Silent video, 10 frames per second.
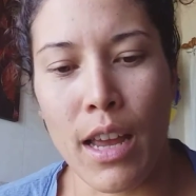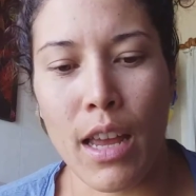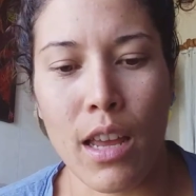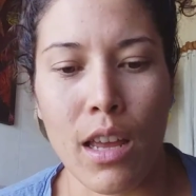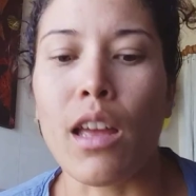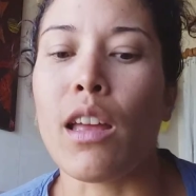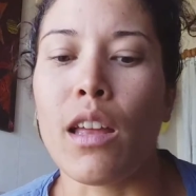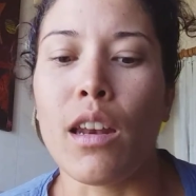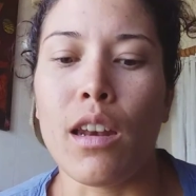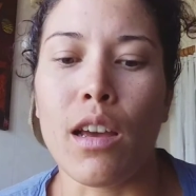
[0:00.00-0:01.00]

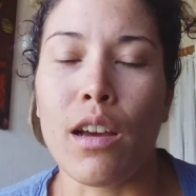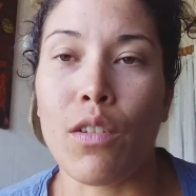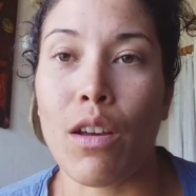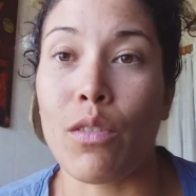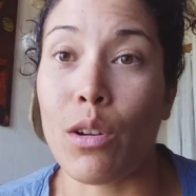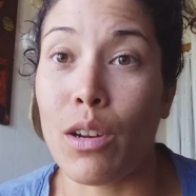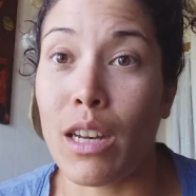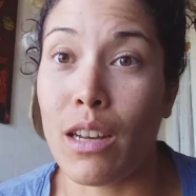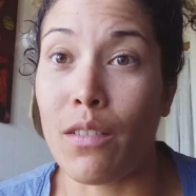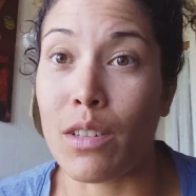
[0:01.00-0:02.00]
And if you haven't
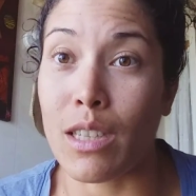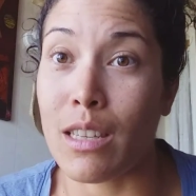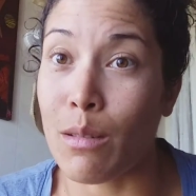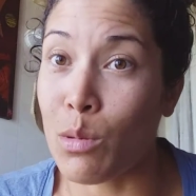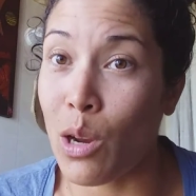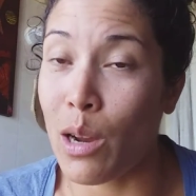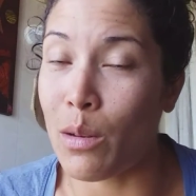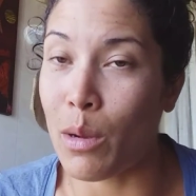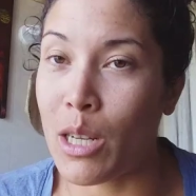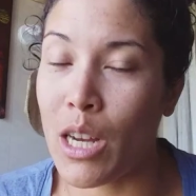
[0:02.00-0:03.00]
already, obviously subscribe
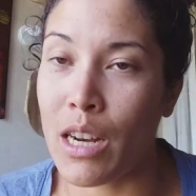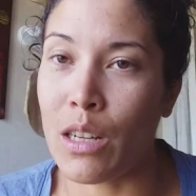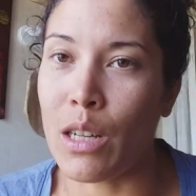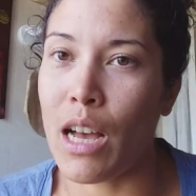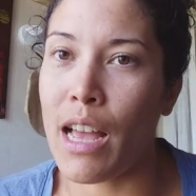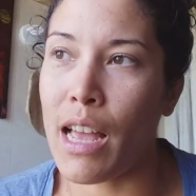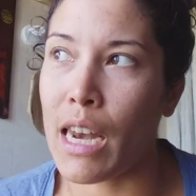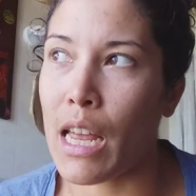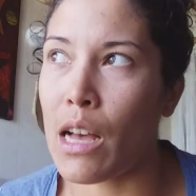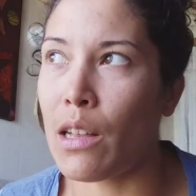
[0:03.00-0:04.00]
channel,
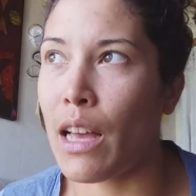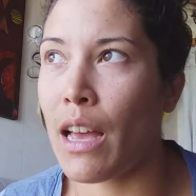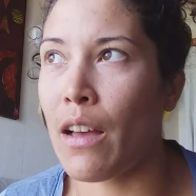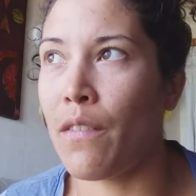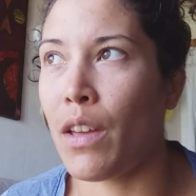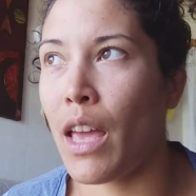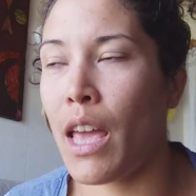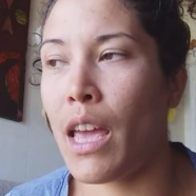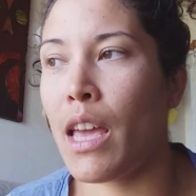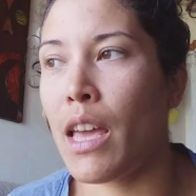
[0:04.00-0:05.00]
and I'll have
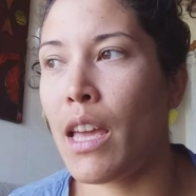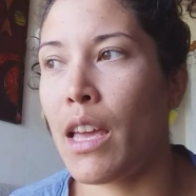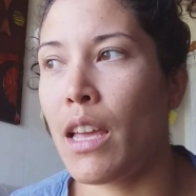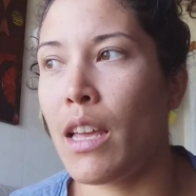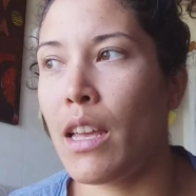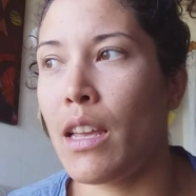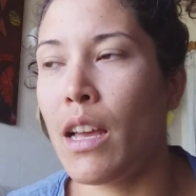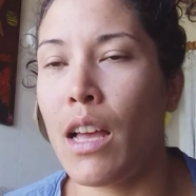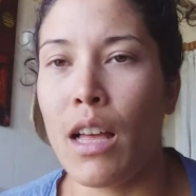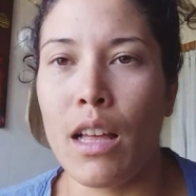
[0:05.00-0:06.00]
a
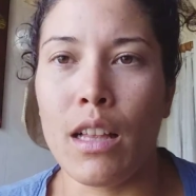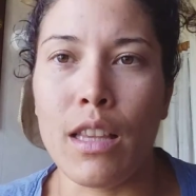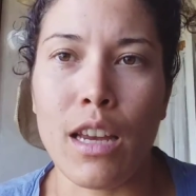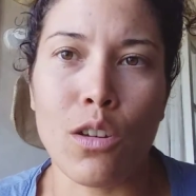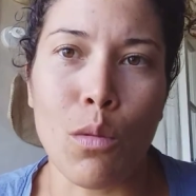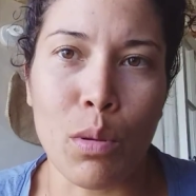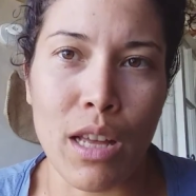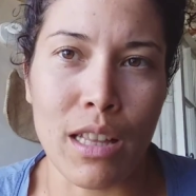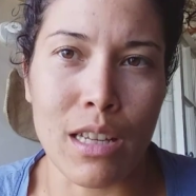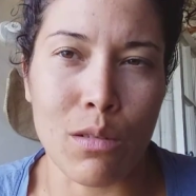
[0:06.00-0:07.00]
link to a
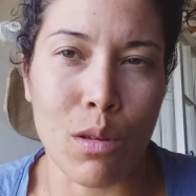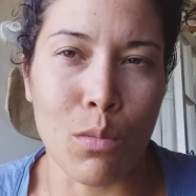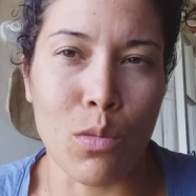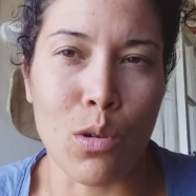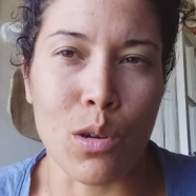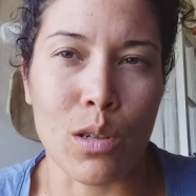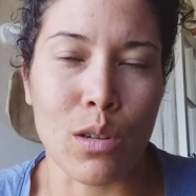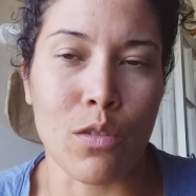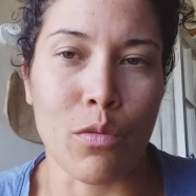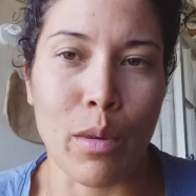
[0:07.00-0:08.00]
playlist with more
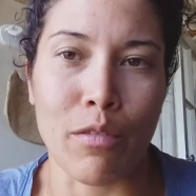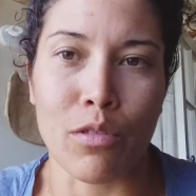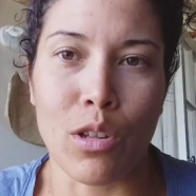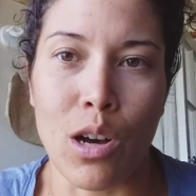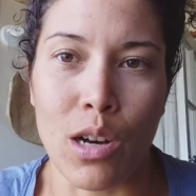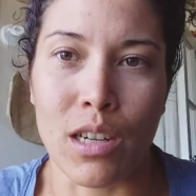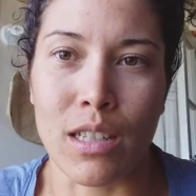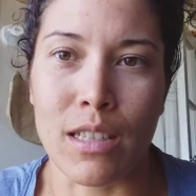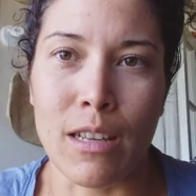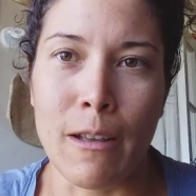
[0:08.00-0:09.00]
sort of my vlogs